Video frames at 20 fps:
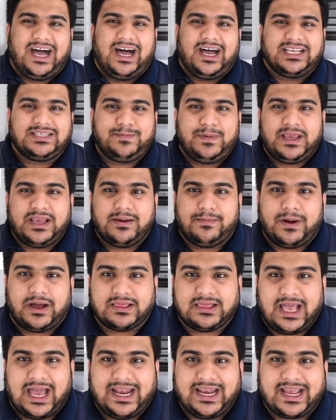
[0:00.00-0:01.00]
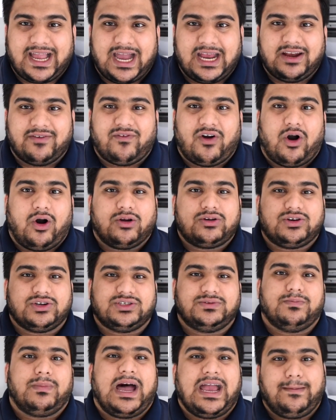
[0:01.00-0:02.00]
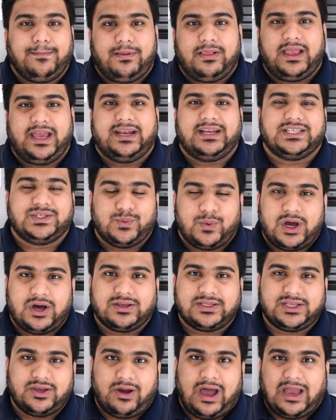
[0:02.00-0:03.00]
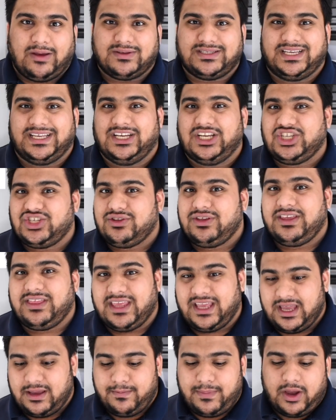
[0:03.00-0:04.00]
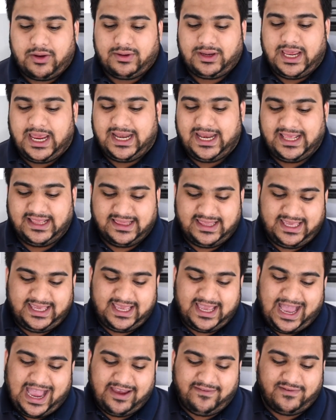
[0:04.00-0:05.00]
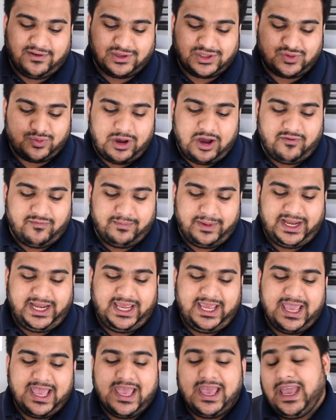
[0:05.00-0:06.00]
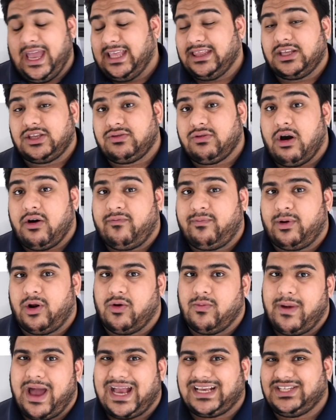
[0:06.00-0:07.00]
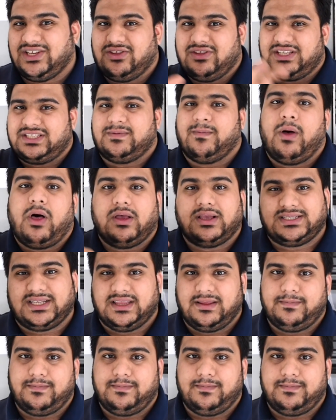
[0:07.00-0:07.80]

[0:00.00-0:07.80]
speaking about that, it kind of alters my plan as well. So I was initially thinking about getting the iPhone 12 Mini and the 12 Pro Max, the smallest and the